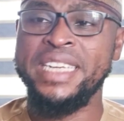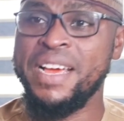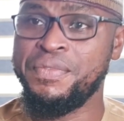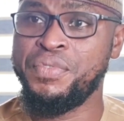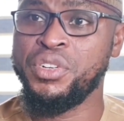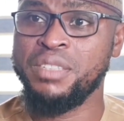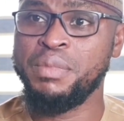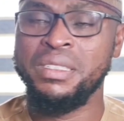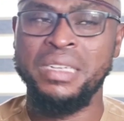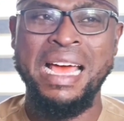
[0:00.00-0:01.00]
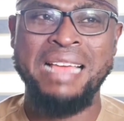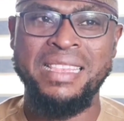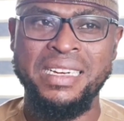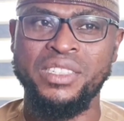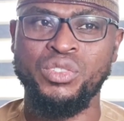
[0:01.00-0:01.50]
The enforcement, I
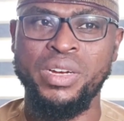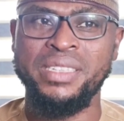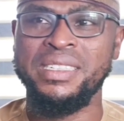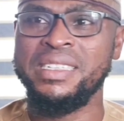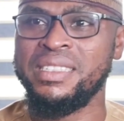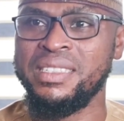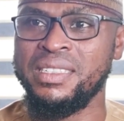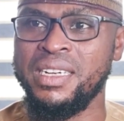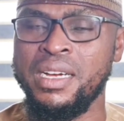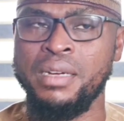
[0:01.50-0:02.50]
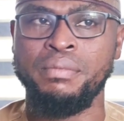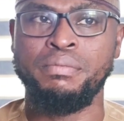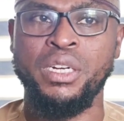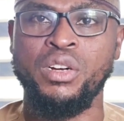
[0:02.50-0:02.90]
think it's quite easy um,